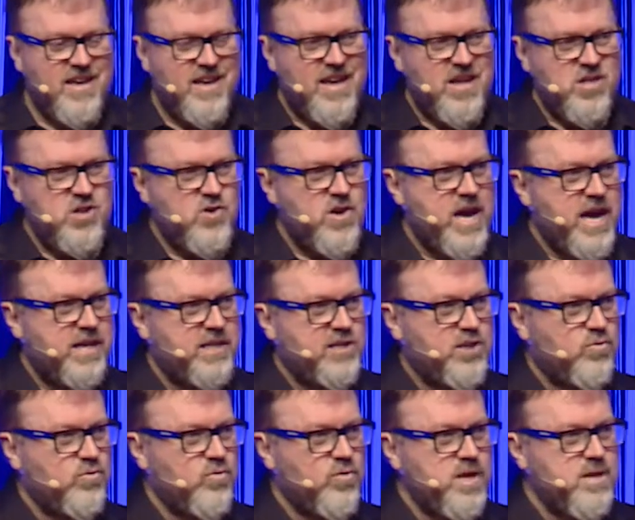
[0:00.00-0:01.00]
and you had to
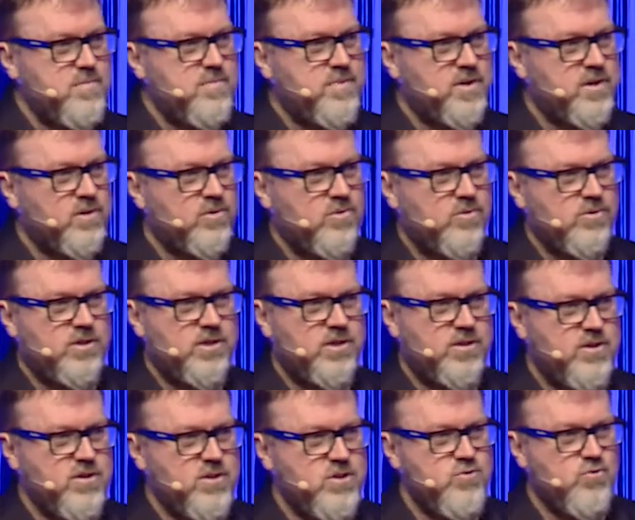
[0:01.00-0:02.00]
rebuild
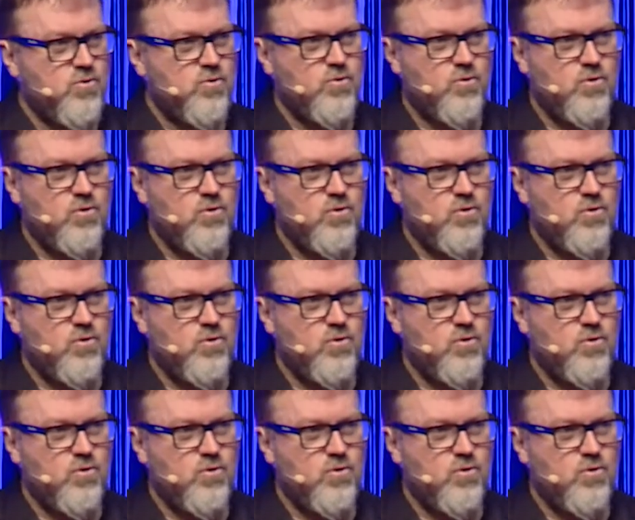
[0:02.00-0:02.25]
your